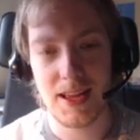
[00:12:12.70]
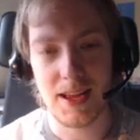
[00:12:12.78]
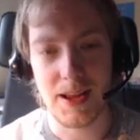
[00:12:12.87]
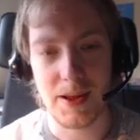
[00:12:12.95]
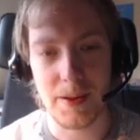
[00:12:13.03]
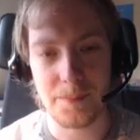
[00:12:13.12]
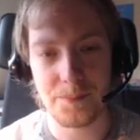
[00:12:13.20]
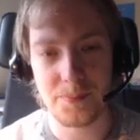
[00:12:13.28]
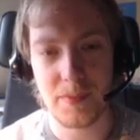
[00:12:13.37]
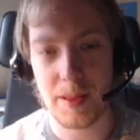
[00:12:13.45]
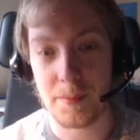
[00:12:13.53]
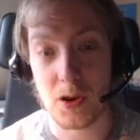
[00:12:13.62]

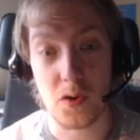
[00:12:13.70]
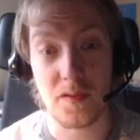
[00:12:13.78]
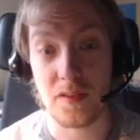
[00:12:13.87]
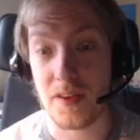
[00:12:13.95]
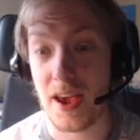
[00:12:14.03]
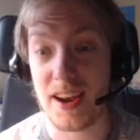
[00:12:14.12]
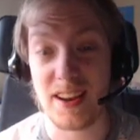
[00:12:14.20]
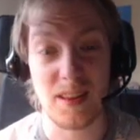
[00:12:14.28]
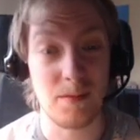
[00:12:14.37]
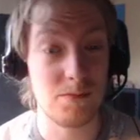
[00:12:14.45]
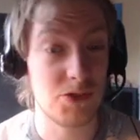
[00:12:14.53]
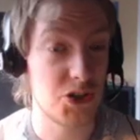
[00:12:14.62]
Let me know if you've added
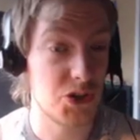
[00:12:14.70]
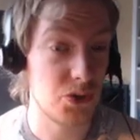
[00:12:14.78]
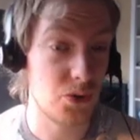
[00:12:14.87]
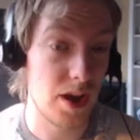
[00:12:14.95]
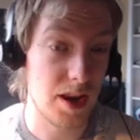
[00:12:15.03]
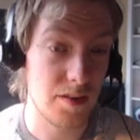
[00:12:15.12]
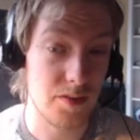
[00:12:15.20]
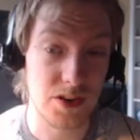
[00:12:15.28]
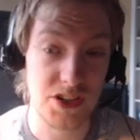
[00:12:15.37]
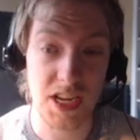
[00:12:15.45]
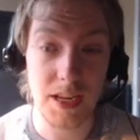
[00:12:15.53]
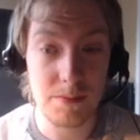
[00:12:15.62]
them to any of your
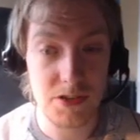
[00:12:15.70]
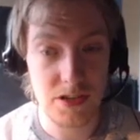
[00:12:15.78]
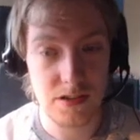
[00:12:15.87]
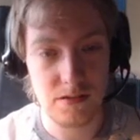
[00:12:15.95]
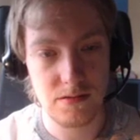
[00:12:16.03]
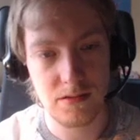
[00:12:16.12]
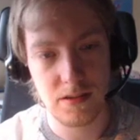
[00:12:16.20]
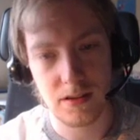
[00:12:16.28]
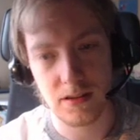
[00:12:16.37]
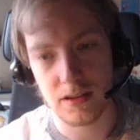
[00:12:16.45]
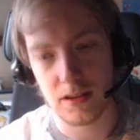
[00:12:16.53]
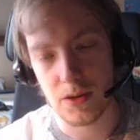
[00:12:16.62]
teams.
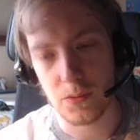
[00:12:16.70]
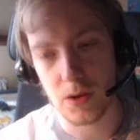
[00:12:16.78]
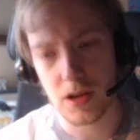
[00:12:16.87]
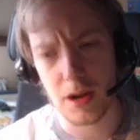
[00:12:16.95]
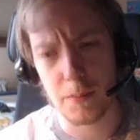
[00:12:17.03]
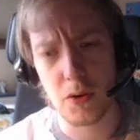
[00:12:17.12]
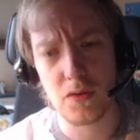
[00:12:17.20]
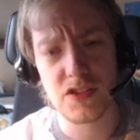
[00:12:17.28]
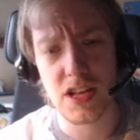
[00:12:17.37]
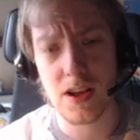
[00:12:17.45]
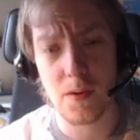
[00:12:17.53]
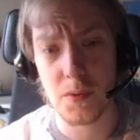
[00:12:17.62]
What kind of moves
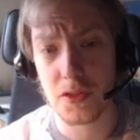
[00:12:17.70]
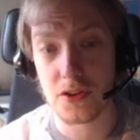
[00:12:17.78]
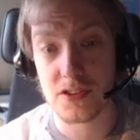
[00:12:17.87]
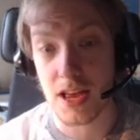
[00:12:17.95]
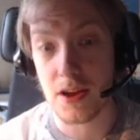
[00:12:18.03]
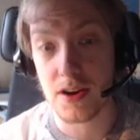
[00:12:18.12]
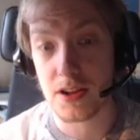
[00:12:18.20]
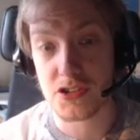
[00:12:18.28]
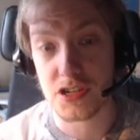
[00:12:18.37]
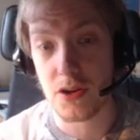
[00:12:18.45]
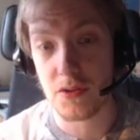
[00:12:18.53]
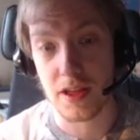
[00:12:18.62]
they come with, because I don't
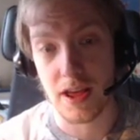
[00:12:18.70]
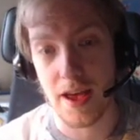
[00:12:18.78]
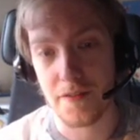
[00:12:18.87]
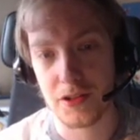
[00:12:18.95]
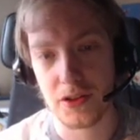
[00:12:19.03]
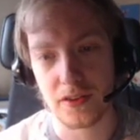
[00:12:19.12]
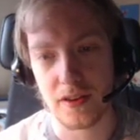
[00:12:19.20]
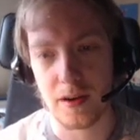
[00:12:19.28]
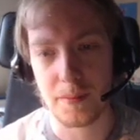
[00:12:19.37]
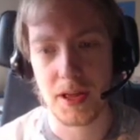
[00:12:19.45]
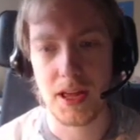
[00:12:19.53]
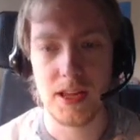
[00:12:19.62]
actually know that yet. I haven't looked it
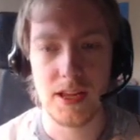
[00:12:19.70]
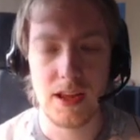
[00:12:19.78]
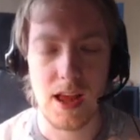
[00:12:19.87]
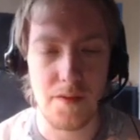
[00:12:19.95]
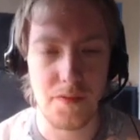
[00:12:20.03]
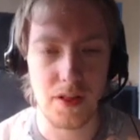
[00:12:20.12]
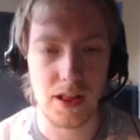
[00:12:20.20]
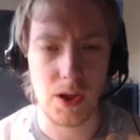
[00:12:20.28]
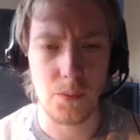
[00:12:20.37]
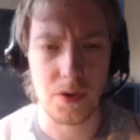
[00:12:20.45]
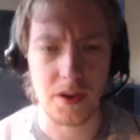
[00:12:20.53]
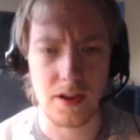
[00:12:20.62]
up. I feel like I
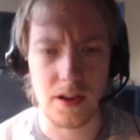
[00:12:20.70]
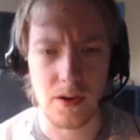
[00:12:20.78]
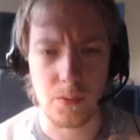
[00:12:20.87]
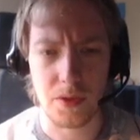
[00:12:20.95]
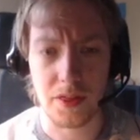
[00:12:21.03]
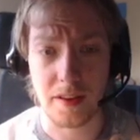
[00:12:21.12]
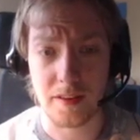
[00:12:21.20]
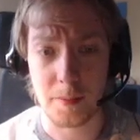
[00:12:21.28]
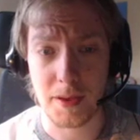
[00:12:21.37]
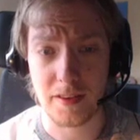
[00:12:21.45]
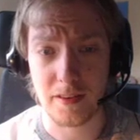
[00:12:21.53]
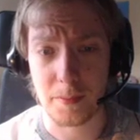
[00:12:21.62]
want that to
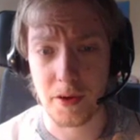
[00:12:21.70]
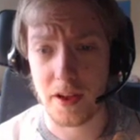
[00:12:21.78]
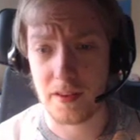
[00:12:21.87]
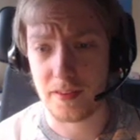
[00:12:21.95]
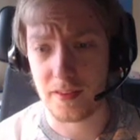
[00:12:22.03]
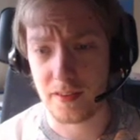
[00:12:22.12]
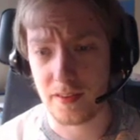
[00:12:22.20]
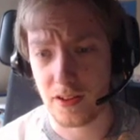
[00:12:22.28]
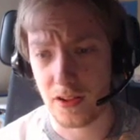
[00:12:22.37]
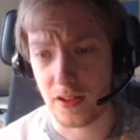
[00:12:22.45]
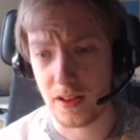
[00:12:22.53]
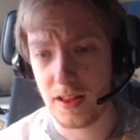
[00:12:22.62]
be a surprise
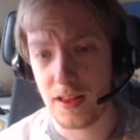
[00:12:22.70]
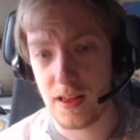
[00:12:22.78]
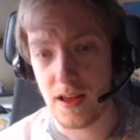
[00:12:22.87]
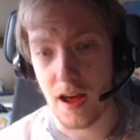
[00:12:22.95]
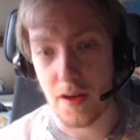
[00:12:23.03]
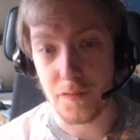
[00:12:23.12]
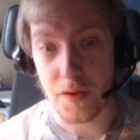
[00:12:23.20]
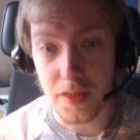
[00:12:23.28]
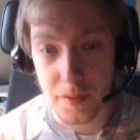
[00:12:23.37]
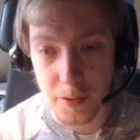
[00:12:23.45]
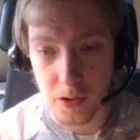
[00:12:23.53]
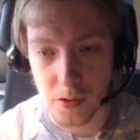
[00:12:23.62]
until I find
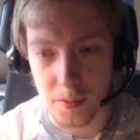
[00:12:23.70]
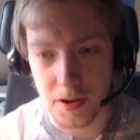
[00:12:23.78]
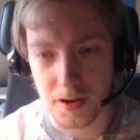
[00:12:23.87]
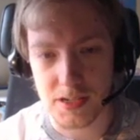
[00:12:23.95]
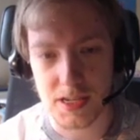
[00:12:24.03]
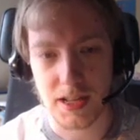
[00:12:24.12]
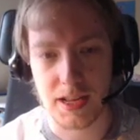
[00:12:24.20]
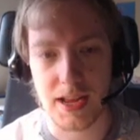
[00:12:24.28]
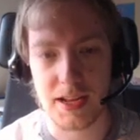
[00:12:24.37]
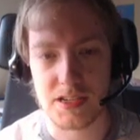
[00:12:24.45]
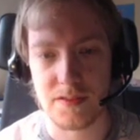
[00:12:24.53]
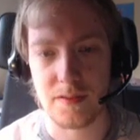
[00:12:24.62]
the Pokemon, until I
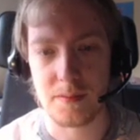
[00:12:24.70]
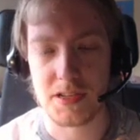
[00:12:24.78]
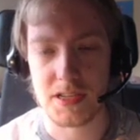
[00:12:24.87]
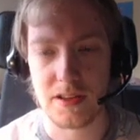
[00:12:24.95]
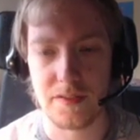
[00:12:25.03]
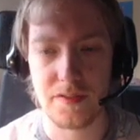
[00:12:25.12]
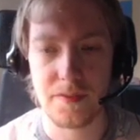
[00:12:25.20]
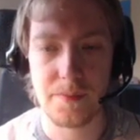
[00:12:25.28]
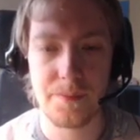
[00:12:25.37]
catch it for myself.